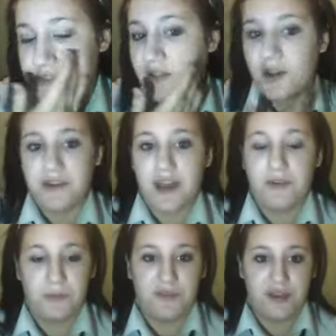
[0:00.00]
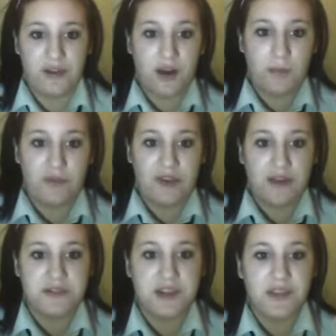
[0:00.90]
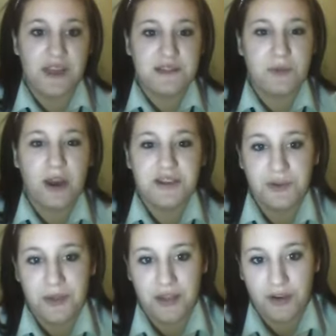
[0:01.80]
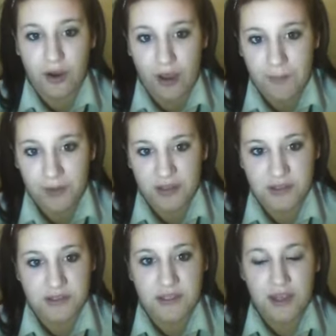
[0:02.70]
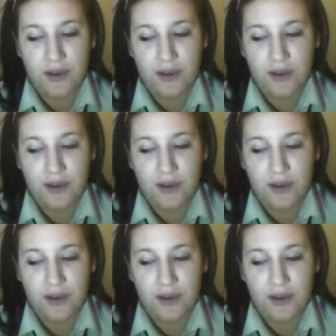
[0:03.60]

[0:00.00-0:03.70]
should go down within a couple of hours. So that's why I do it at night, because